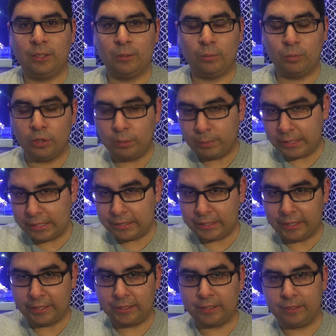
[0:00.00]
When you buy the
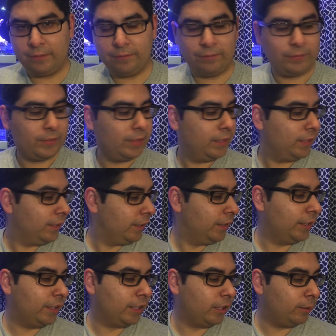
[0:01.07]
tank,
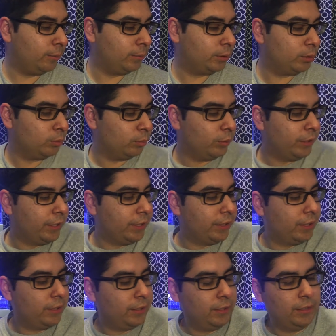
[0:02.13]
it comes with